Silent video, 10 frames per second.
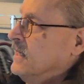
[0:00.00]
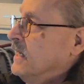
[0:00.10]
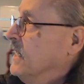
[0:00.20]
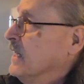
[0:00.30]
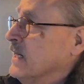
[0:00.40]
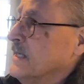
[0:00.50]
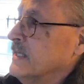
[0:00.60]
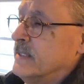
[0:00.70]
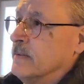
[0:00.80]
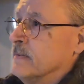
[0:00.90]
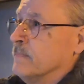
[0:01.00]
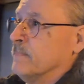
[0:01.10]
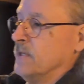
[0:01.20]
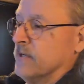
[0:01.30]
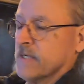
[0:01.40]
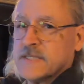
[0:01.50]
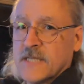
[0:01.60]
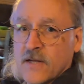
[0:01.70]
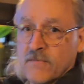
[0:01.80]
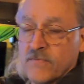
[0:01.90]
But you can
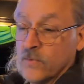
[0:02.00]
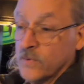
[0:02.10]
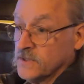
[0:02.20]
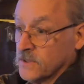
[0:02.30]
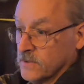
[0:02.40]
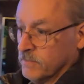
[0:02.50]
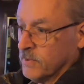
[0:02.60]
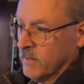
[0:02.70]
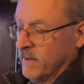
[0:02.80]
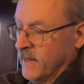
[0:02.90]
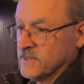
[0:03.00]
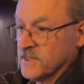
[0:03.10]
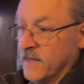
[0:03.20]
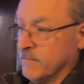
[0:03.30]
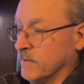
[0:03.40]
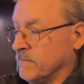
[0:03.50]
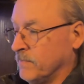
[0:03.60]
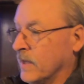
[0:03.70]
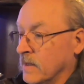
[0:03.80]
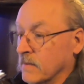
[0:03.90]
tell the floors are in pretty bad shape.
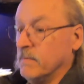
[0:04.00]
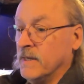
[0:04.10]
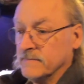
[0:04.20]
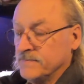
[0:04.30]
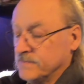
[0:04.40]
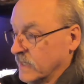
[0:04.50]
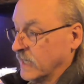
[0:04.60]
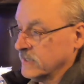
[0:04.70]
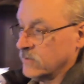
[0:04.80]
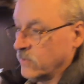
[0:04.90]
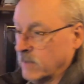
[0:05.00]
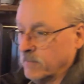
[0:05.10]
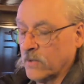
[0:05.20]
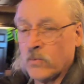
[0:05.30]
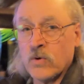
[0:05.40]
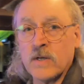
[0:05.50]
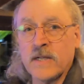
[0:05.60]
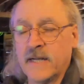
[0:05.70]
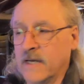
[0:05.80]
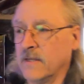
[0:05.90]
But I did quite a bit of work,
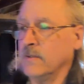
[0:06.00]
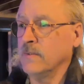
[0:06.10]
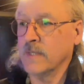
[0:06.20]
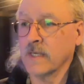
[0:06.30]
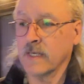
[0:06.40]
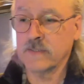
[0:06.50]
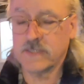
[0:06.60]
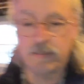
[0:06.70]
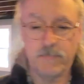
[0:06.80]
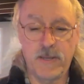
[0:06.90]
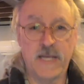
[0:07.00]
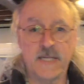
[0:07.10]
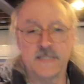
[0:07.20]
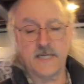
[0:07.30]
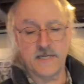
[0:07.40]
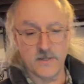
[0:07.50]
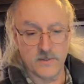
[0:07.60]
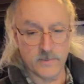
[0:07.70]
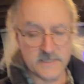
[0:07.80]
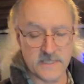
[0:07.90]
and now they're going to sit back and take care of
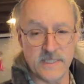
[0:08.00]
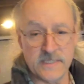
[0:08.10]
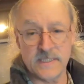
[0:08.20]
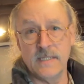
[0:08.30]
the rest of this.